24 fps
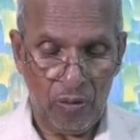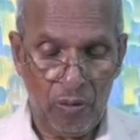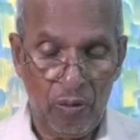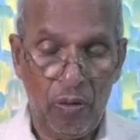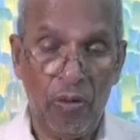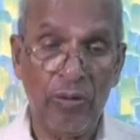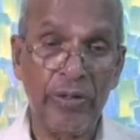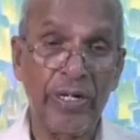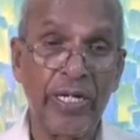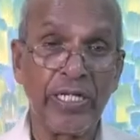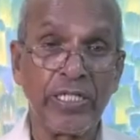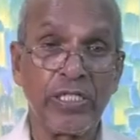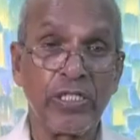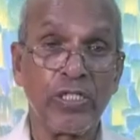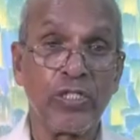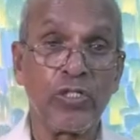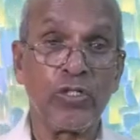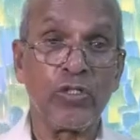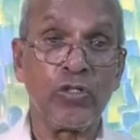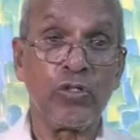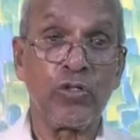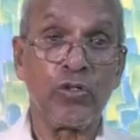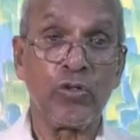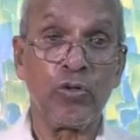On a
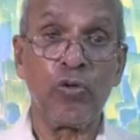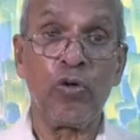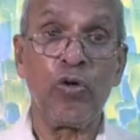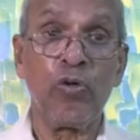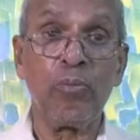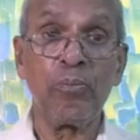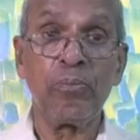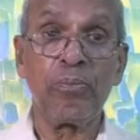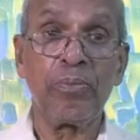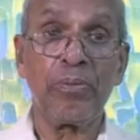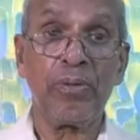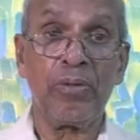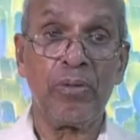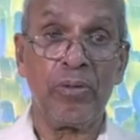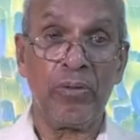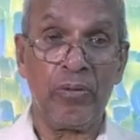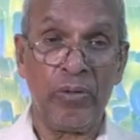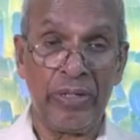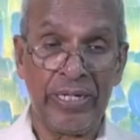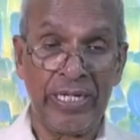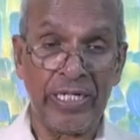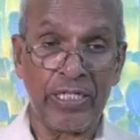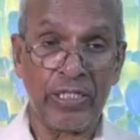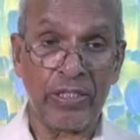tomb,
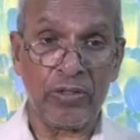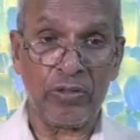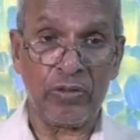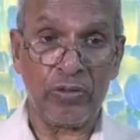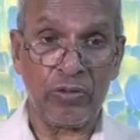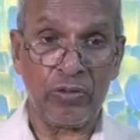on a